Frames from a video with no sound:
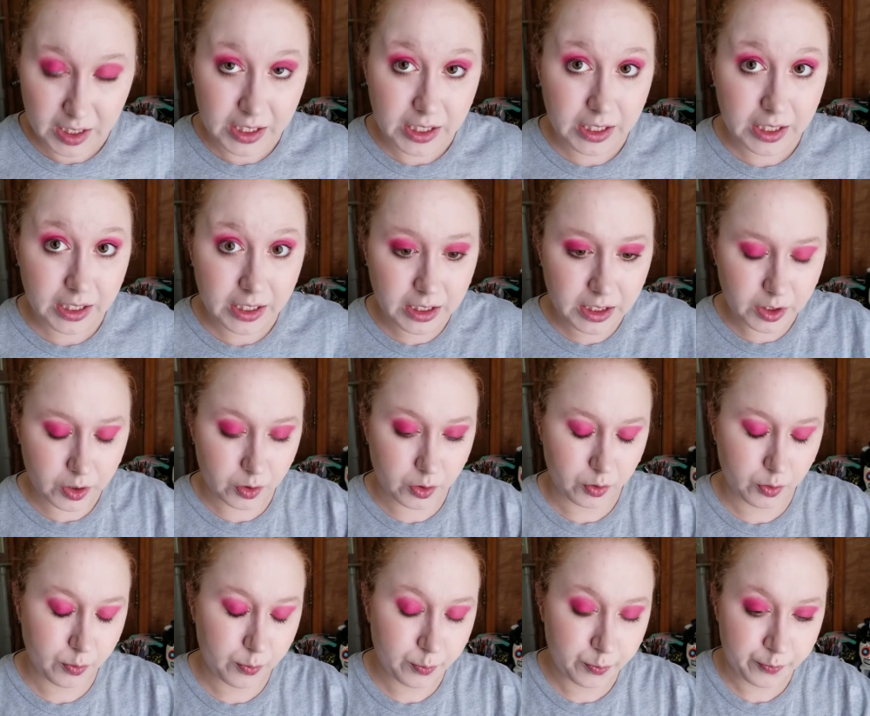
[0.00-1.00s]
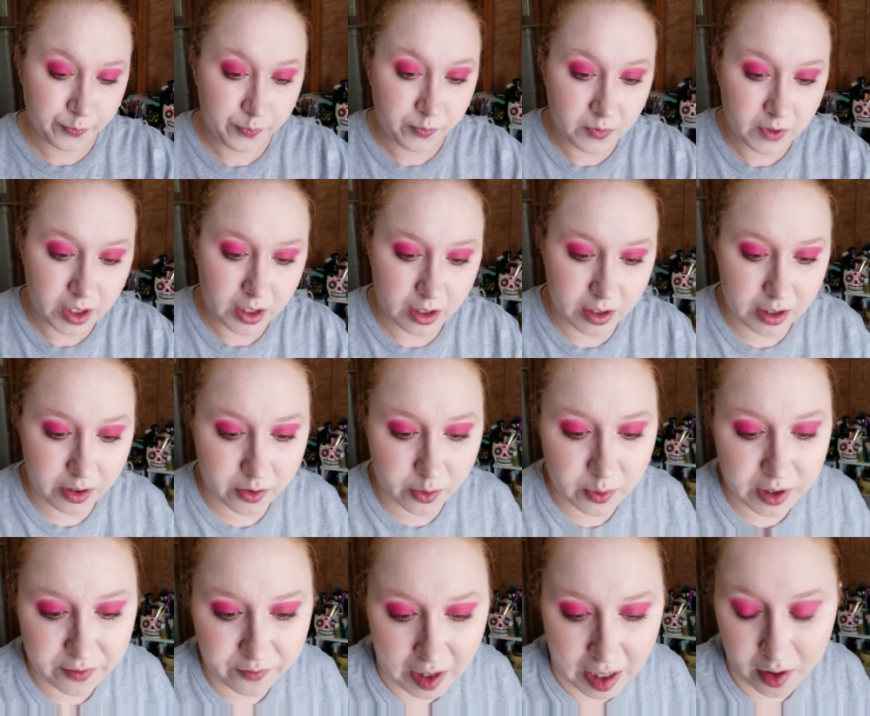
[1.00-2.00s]
anywho, now that we
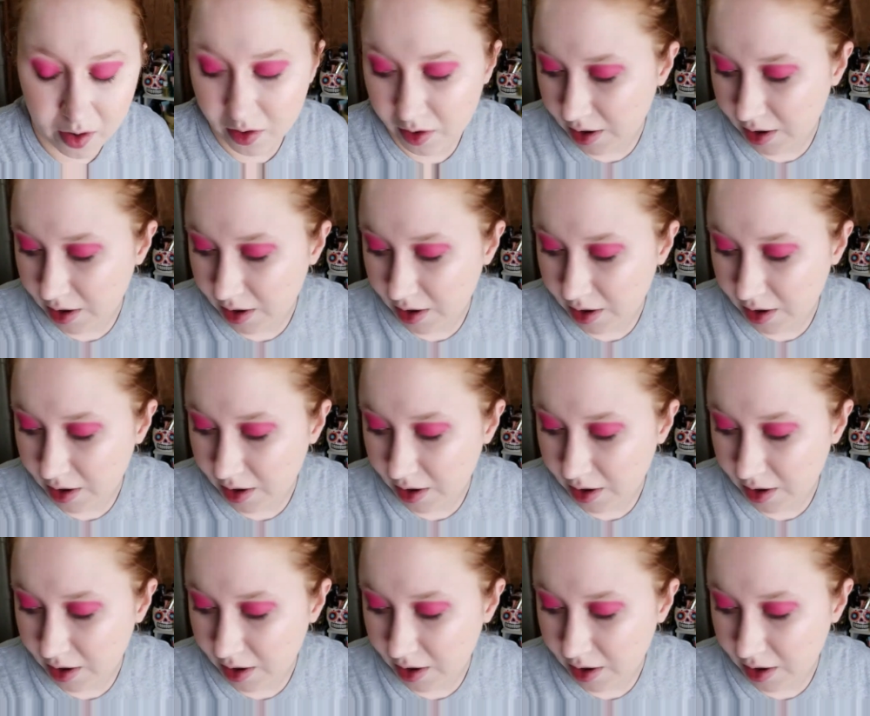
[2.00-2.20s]
have that on,